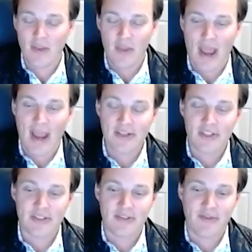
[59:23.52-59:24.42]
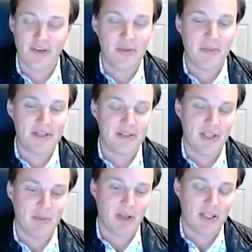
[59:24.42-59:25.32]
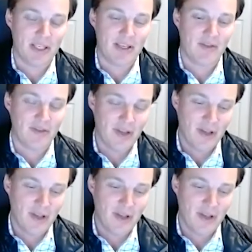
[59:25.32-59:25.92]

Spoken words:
I just fundamentally believe